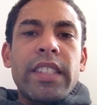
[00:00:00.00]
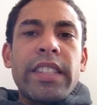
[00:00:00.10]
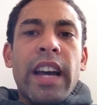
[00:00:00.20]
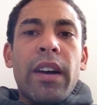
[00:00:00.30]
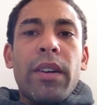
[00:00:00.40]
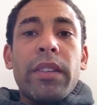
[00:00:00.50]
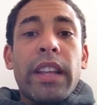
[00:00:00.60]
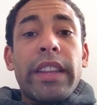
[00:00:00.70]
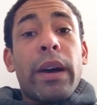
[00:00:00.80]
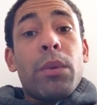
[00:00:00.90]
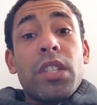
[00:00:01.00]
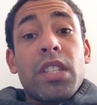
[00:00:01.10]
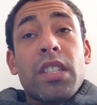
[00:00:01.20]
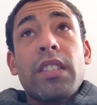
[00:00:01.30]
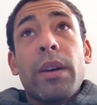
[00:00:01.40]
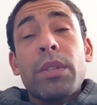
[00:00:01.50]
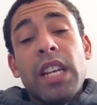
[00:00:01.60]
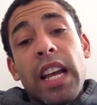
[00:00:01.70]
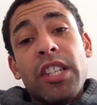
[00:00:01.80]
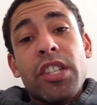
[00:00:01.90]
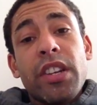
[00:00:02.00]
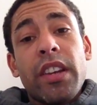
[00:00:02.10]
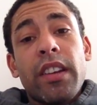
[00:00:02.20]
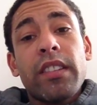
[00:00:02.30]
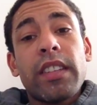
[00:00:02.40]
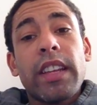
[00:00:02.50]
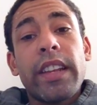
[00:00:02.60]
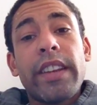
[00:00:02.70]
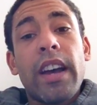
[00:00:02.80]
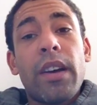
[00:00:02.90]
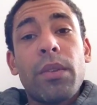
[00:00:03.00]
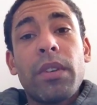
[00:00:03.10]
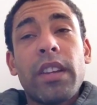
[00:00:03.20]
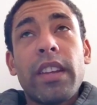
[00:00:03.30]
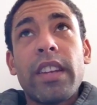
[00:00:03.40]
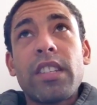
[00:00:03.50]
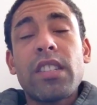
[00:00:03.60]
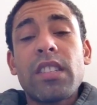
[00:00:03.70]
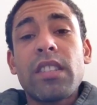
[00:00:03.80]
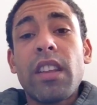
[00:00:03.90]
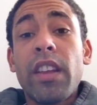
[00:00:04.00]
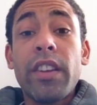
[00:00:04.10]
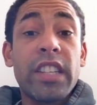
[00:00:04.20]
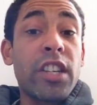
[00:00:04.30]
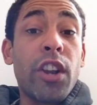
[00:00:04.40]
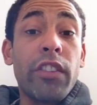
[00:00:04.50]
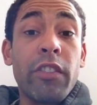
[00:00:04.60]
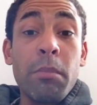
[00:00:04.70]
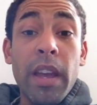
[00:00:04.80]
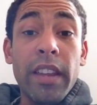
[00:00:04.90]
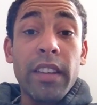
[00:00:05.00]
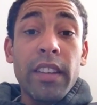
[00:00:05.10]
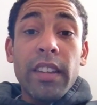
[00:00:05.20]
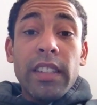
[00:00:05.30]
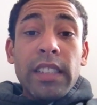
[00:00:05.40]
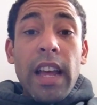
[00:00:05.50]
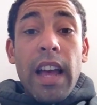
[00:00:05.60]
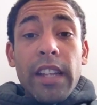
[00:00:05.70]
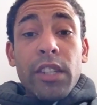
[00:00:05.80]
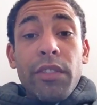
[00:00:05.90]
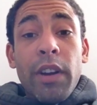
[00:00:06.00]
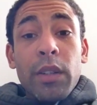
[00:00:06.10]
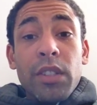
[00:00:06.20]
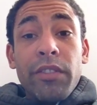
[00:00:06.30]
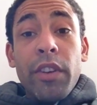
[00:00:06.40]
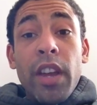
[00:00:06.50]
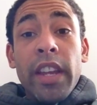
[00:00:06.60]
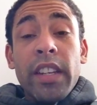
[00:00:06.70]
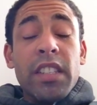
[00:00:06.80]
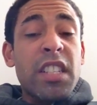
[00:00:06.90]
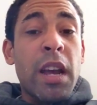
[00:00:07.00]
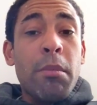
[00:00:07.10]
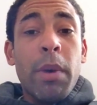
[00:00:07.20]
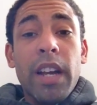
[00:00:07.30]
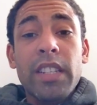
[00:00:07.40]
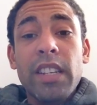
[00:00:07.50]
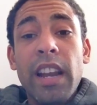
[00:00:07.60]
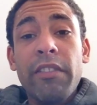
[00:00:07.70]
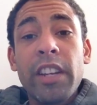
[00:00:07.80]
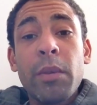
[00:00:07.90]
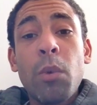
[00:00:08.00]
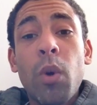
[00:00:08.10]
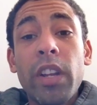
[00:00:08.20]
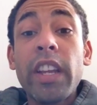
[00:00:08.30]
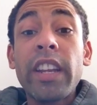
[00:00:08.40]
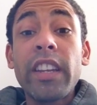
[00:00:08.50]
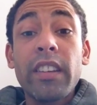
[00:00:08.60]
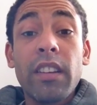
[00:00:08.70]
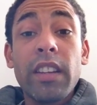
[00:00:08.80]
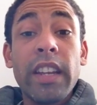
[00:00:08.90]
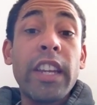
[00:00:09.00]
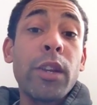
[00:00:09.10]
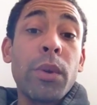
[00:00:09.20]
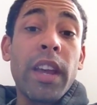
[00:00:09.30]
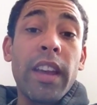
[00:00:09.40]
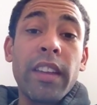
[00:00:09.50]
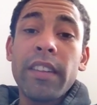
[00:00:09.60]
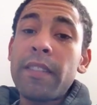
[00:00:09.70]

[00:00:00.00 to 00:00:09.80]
now that was last year, and now it's the 9th of May, 2013. It's 10 past 11 in the morning in the UK.